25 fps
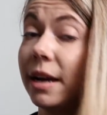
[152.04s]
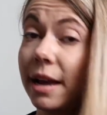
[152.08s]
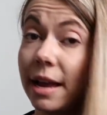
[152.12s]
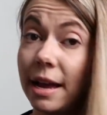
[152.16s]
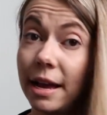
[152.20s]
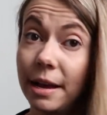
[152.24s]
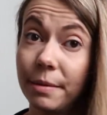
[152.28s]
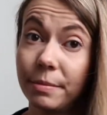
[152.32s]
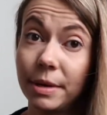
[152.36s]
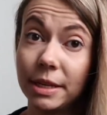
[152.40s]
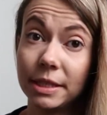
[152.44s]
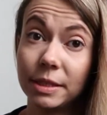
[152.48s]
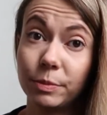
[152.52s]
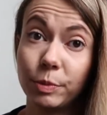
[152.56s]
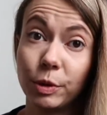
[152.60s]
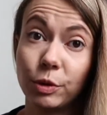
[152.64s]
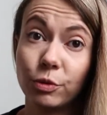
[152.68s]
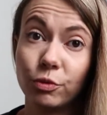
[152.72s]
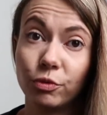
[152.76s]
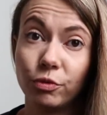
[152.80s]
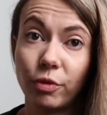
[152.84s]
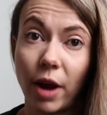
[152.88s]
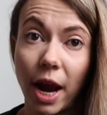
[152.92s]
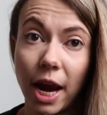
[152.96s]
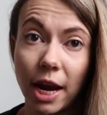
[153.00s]
It's
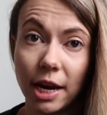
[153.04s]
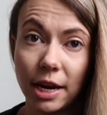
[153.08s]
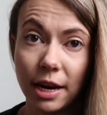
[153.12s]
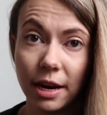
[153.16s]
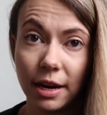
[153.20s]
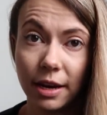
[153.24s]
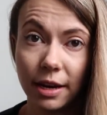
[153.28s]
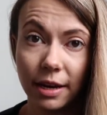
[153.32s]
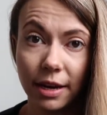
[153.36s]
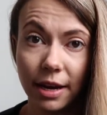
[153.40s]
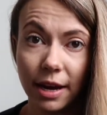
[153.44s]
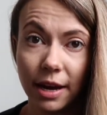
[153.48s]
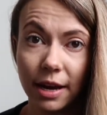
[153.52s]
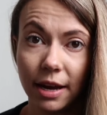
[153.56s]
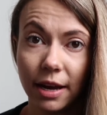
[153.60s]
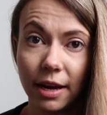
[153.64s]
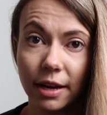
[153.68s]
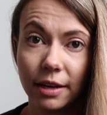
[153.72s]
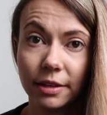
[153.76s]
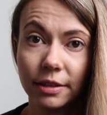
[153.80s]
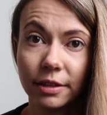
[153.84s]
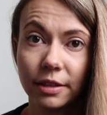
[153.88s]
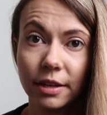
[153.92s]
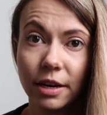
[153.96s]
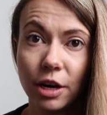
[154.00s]
been raining
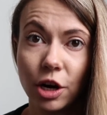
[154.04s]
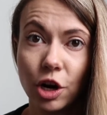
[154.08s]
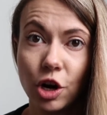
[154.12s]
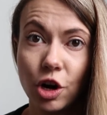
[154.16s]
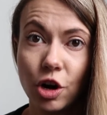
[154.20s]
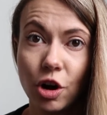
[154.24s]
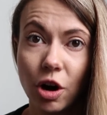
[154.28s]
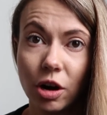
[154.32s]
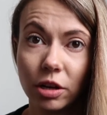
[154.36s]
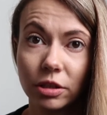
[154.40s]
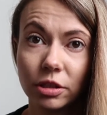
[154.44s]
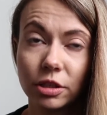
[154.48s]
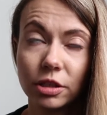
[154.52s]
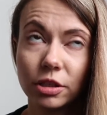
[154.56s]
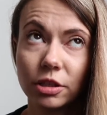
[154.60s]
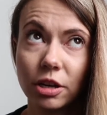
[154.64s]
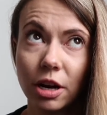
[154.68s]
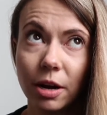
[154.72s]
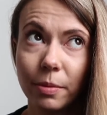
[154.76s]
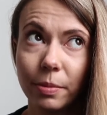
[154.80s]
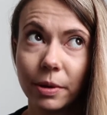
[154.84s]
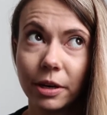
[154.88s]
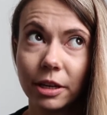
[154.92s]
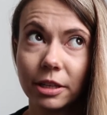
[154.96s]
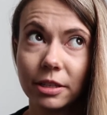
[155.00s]
here
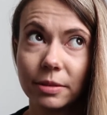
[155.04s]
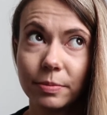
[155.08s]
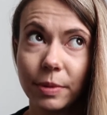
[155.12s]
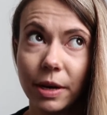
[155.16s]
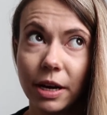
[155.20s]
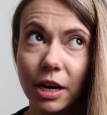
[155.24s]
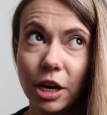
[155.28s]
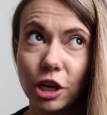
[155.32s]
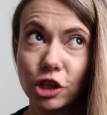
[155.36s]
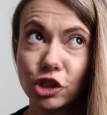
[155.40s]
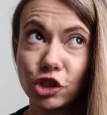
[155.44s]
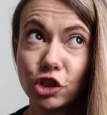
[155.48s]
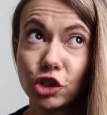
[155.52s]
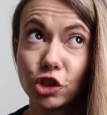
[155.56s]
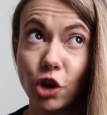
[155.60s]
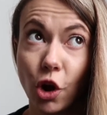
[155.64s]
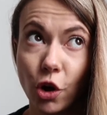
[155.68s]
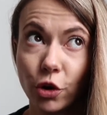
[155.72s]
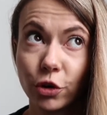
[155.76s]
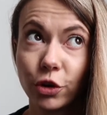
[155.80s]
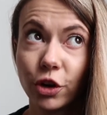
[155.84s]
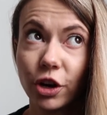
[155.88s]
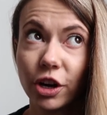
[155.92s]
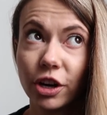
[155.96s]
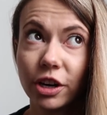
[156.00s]
non-stop and it's been so
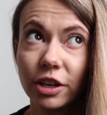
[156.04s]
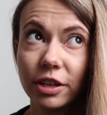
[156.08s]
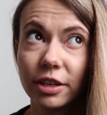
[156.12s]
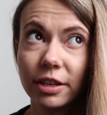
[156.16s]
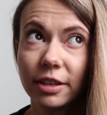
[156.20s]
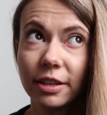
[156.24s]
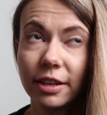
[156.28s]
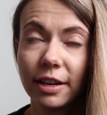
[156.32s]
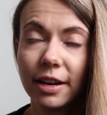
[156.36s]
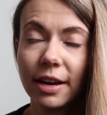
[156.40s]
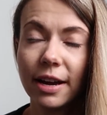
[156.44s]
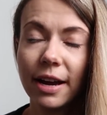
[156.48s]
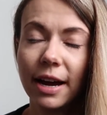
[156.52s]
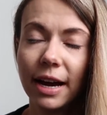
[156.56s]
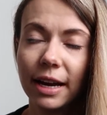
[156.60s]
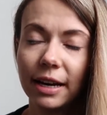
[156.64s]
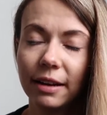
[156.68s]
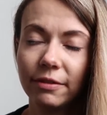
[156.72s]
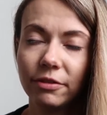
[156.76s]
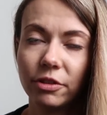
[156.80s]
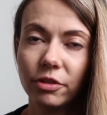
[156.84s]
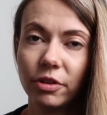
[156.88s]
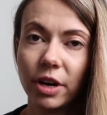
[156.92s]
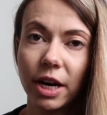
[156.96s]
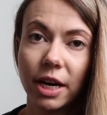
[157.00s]
good. I
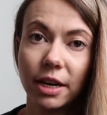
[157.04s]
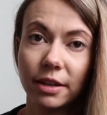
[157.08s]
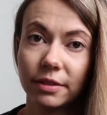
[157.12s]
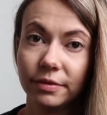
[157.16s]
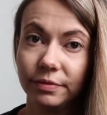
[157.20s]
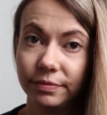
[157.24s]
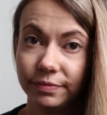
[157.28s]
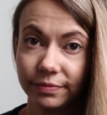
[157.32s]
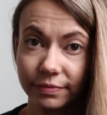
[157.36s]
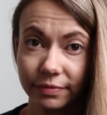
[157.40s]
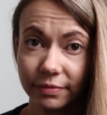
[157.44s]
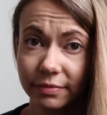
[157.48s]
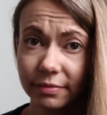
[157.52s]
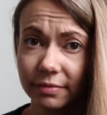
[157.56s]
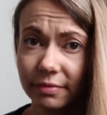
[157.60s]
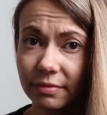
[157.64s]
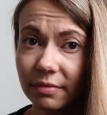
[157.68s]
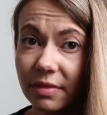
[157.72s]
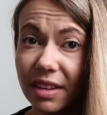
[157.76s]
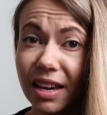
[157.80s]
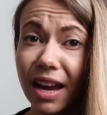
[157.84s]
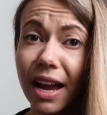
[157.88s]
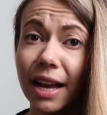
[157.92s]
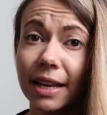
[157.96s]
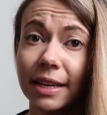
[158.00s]
love the rain.
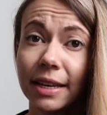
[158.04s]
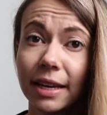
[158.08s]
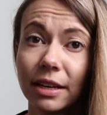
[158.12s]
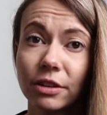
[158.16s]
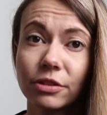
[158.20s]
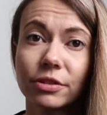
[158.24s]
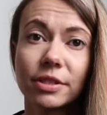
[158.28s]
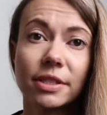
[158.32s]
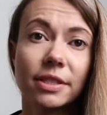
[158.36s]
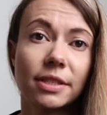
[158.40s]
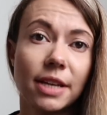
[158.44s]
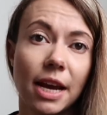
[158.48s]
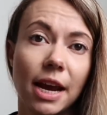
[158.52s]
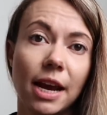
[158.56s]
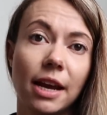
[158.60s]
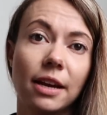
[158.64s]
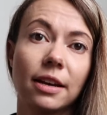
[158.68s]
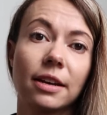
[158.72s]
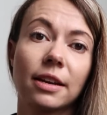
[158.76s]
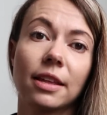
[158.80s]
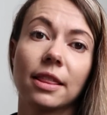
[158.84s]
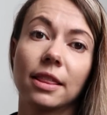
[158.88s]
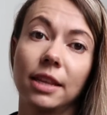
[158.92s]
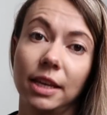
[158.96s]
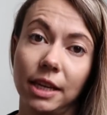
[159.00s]
I cannot
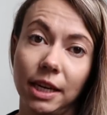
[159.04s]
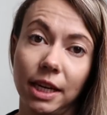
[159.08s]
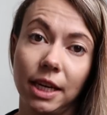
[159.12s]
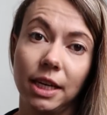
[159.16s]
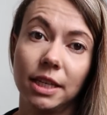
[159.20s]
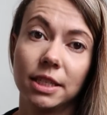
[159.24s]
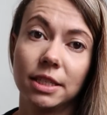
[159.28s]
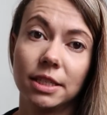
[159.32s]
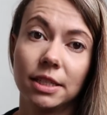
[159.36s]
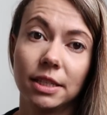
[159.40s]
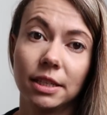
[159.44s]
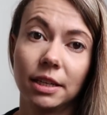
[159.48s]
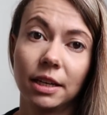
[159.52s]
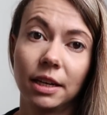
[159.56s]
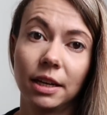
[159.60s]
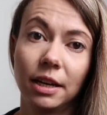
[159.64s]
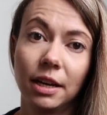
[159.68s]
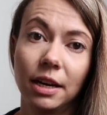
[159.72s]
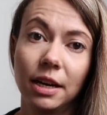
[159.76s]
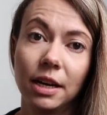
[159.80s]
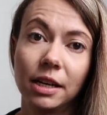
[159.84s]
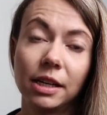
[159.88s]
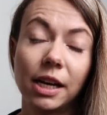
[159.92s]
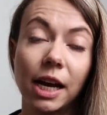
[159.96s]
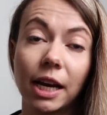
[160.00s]
stand the heat,
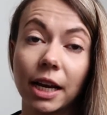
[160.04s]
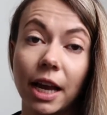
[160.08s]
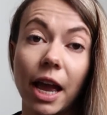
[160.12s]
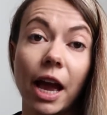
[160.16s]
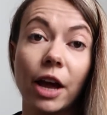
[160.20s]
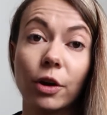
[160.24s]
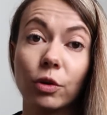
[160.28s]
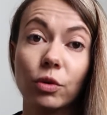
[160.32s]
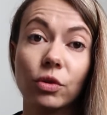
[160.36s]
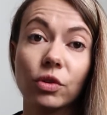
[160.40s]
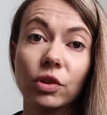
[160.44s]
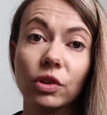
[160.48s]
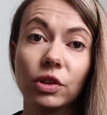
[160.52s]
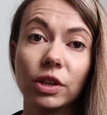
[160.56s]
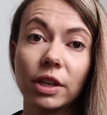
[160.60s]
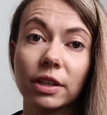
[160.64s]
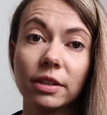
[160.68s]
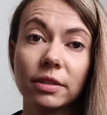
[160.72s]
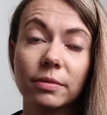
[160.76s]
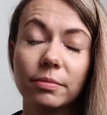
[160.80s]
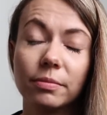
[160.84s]
like at all.